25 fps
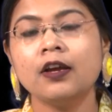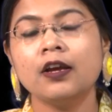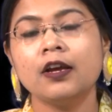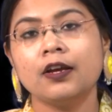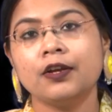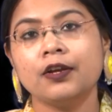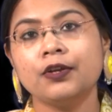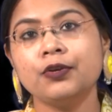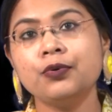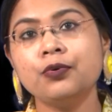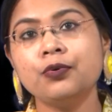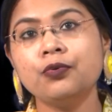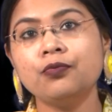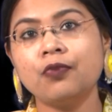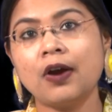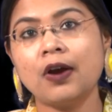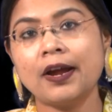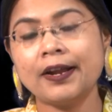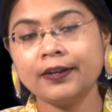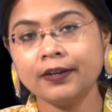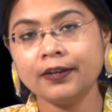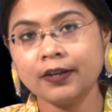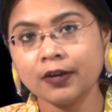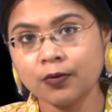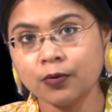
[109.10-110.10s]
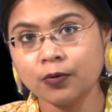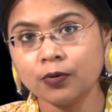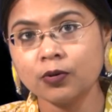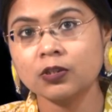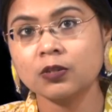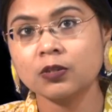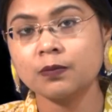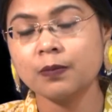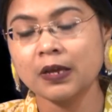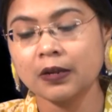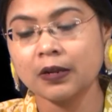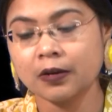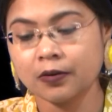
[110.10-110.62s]
you find the course
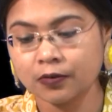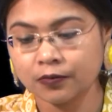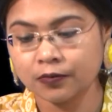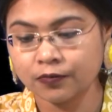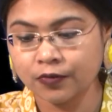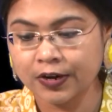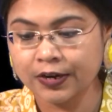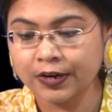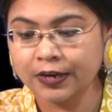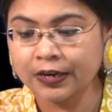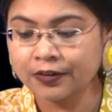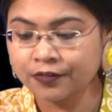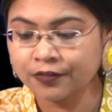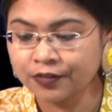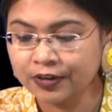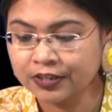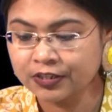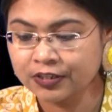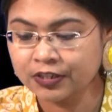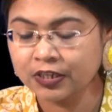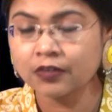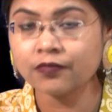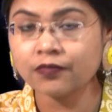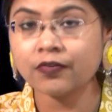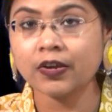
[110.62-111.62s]
very interesting,